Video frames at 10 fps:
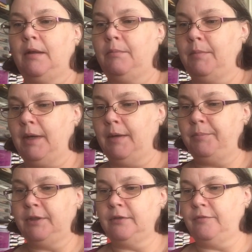My
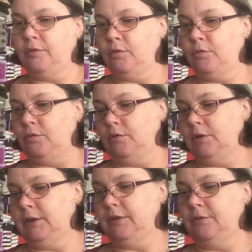bit of
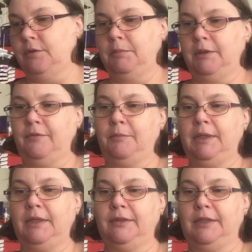haul is all a bit of a
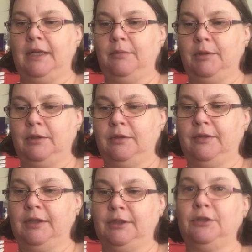mess now because
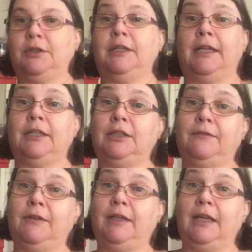I took it out
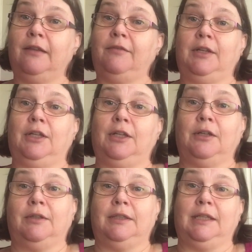for the other video,
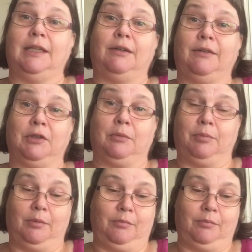and now I've got
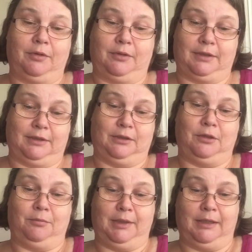problems not
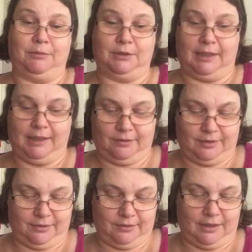being able to
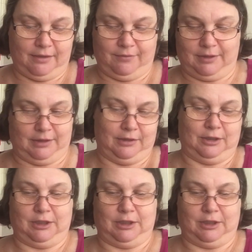access that video.